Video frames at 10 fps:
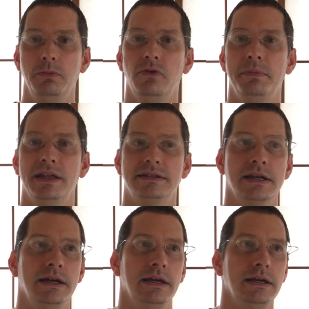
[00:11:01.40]
movement
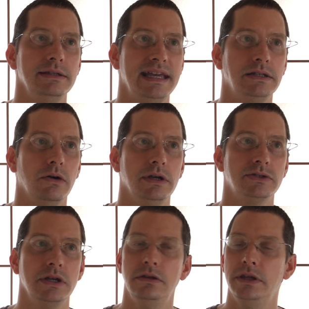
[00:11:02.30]

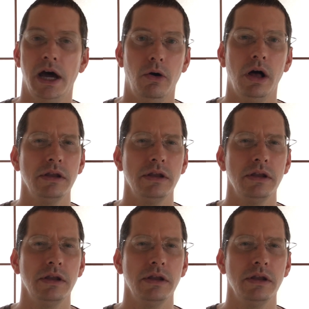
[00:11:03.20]
Daytonas? No.